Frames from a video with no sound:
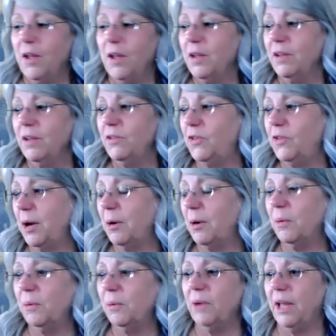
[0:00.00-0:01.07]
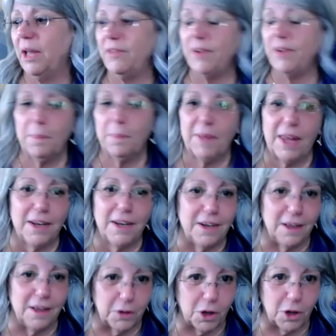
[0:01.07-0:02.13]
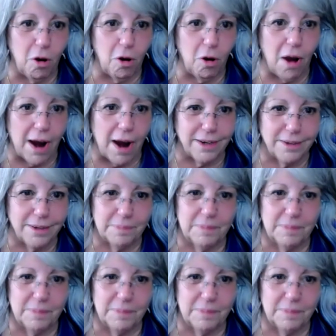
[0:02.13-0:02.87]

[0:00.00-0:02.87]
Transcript: So ended up getting another car.